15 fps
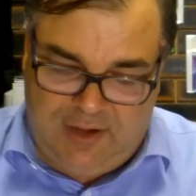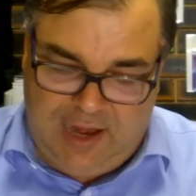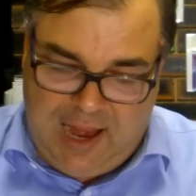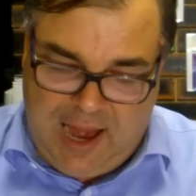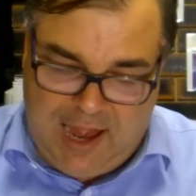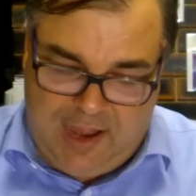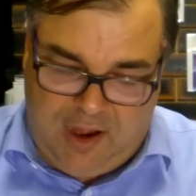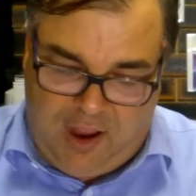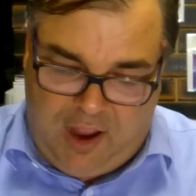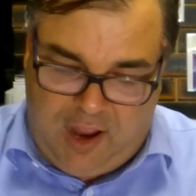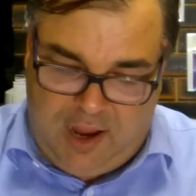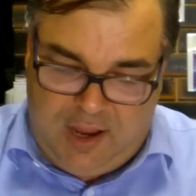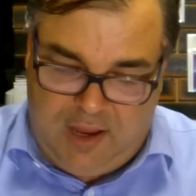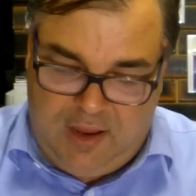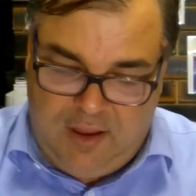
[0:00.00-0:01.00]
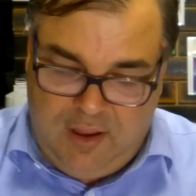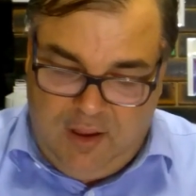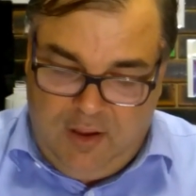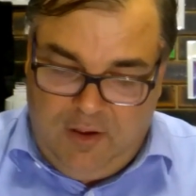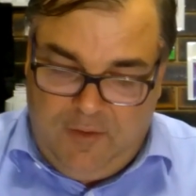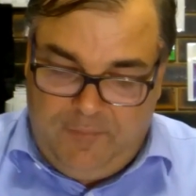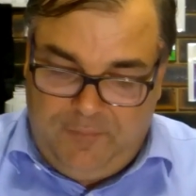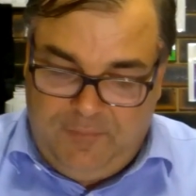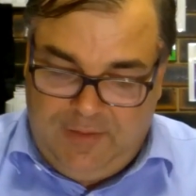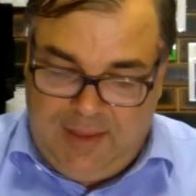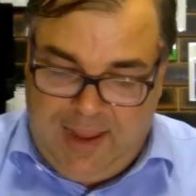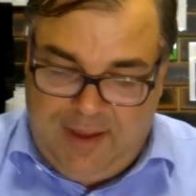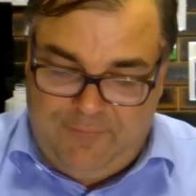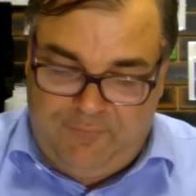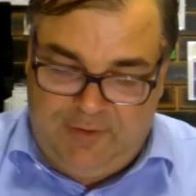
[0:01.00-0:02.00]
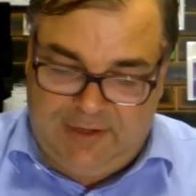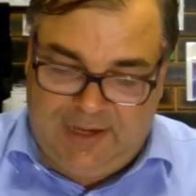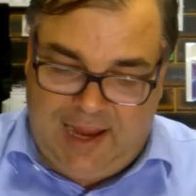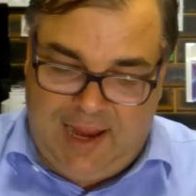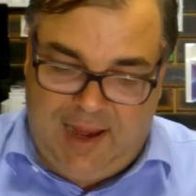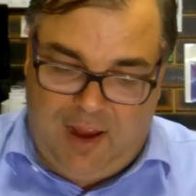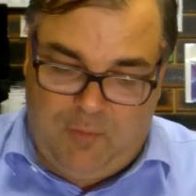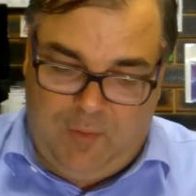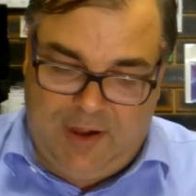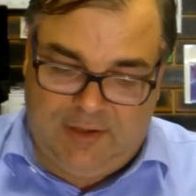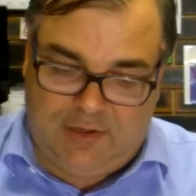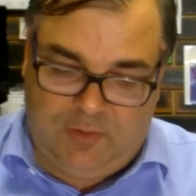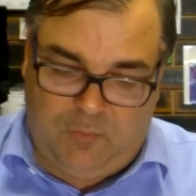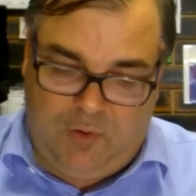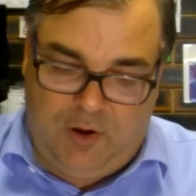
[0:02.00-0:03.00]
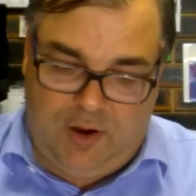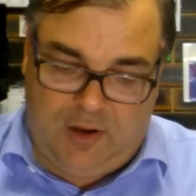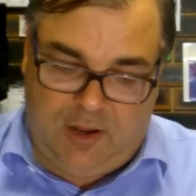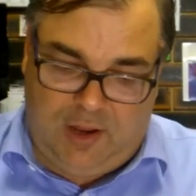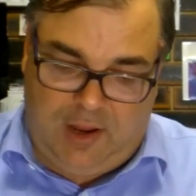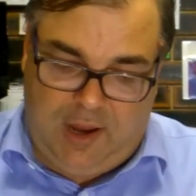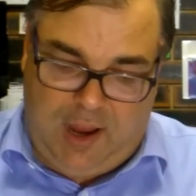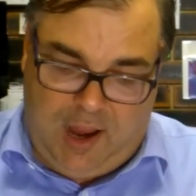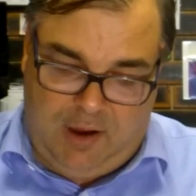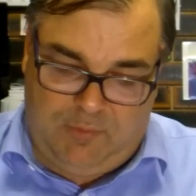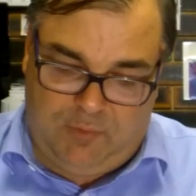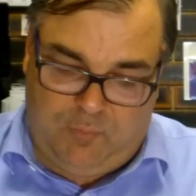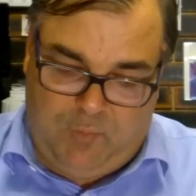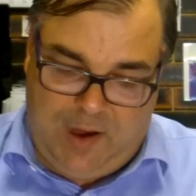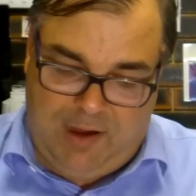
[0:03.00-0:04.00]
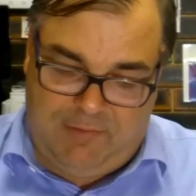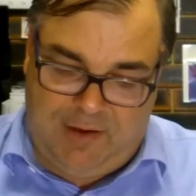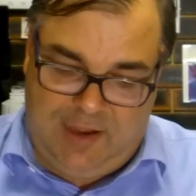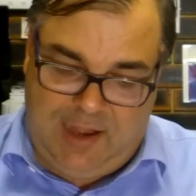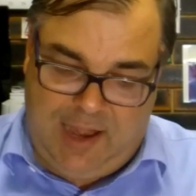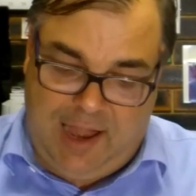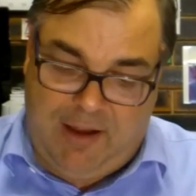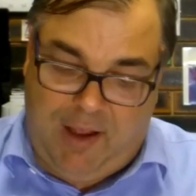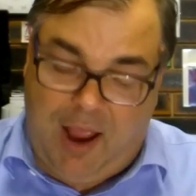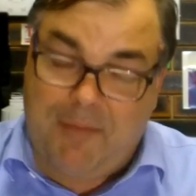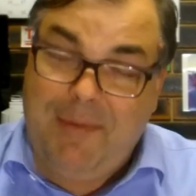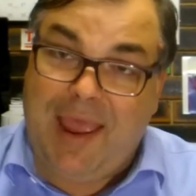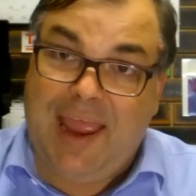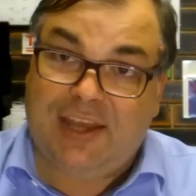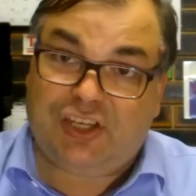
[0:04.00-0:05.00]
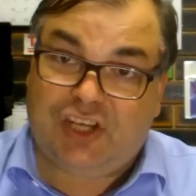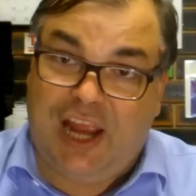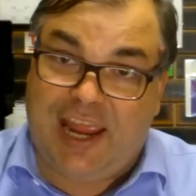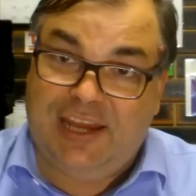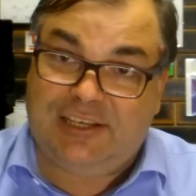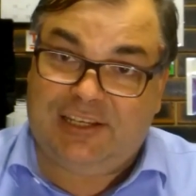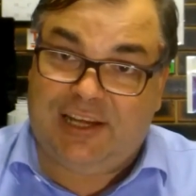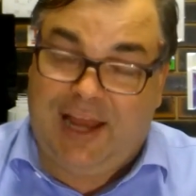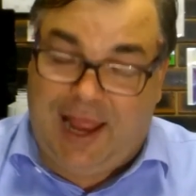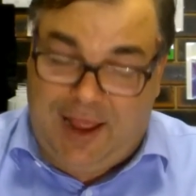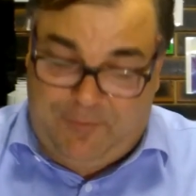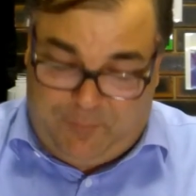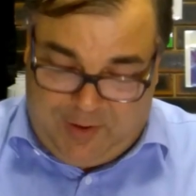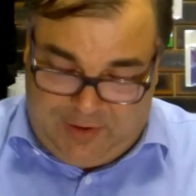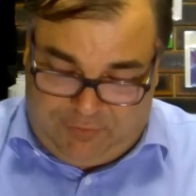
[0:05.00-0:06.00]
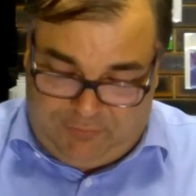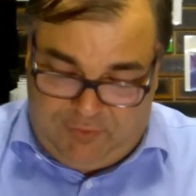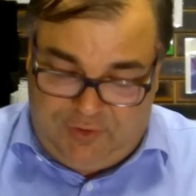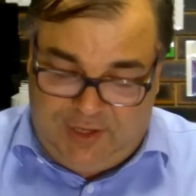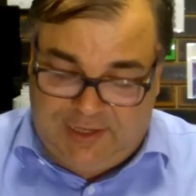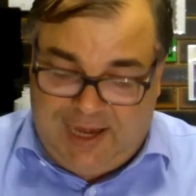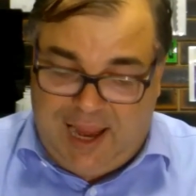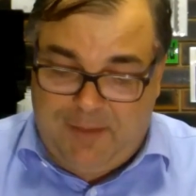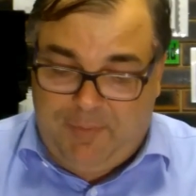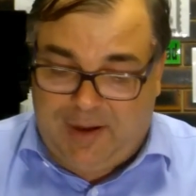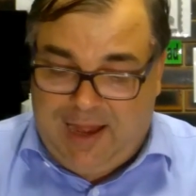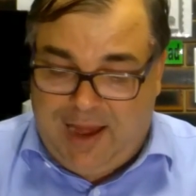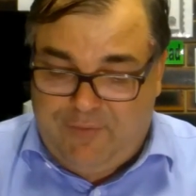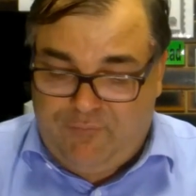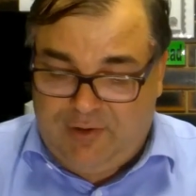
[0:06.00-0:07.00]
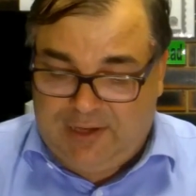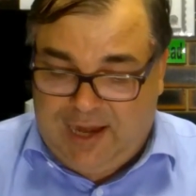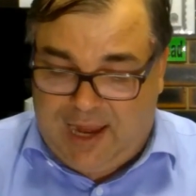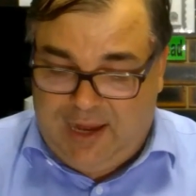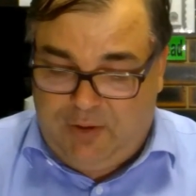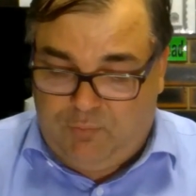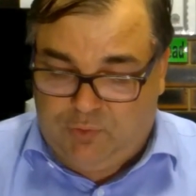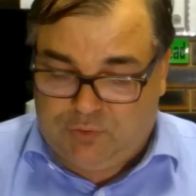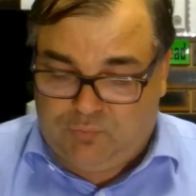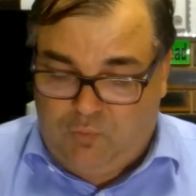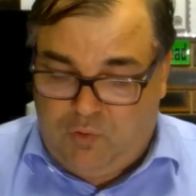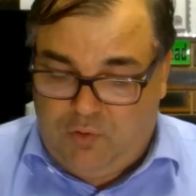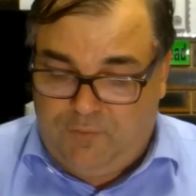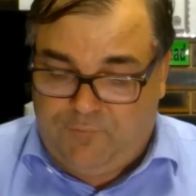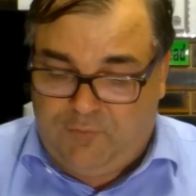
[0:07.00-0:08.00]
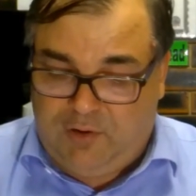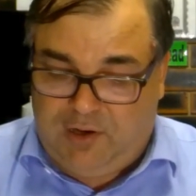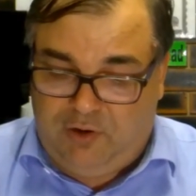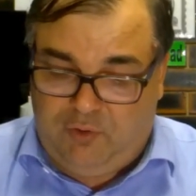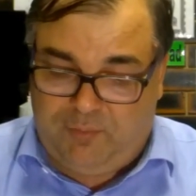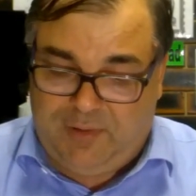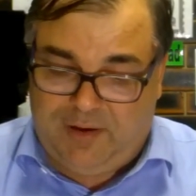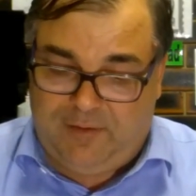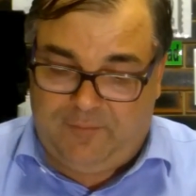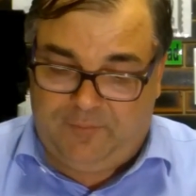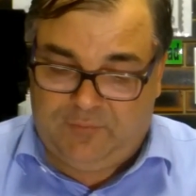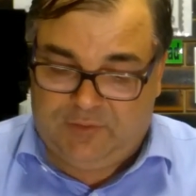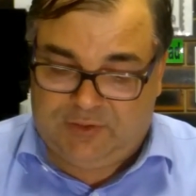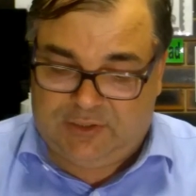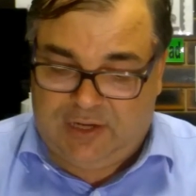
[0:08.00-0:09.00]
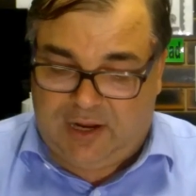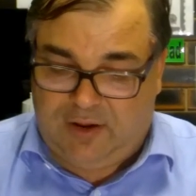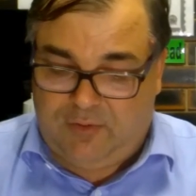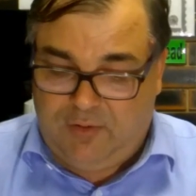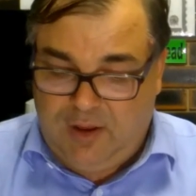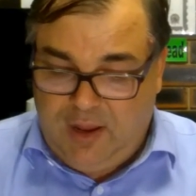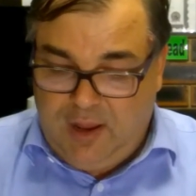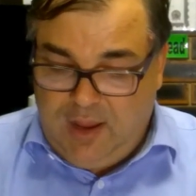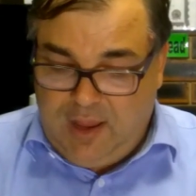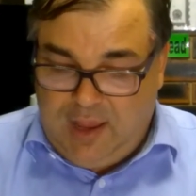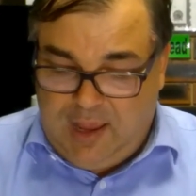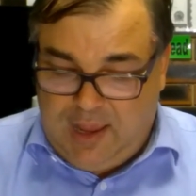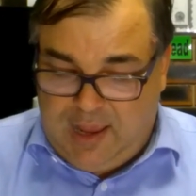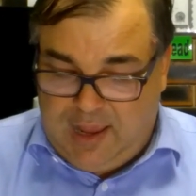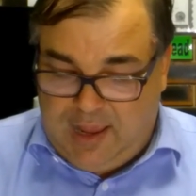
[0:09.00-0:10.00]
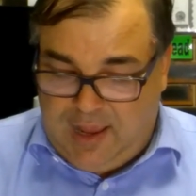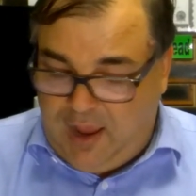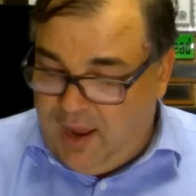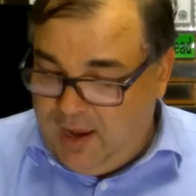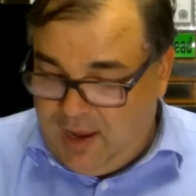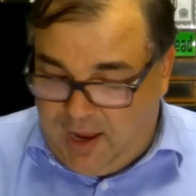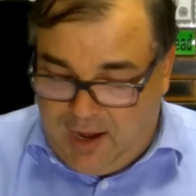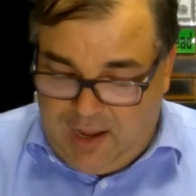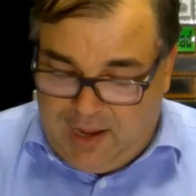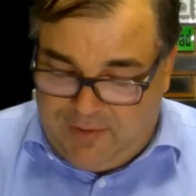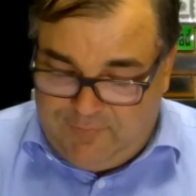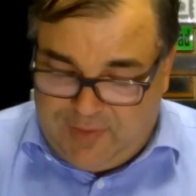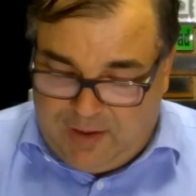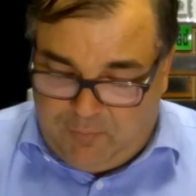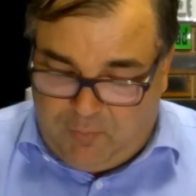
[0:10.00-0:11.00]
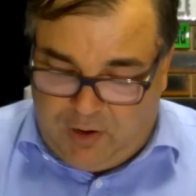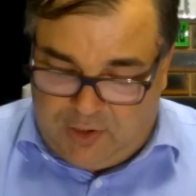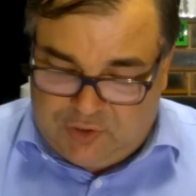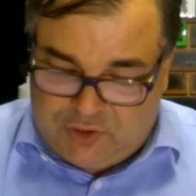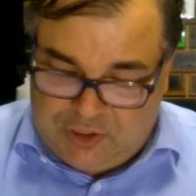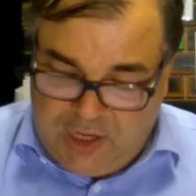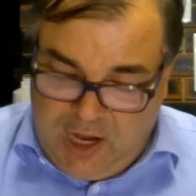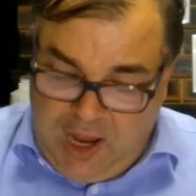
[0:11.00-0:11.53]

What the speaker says: And every day I went to work, I would wear it. Now, I may have changed it halfway through the day, but every day it was worn for a little bit. So, I love that watch.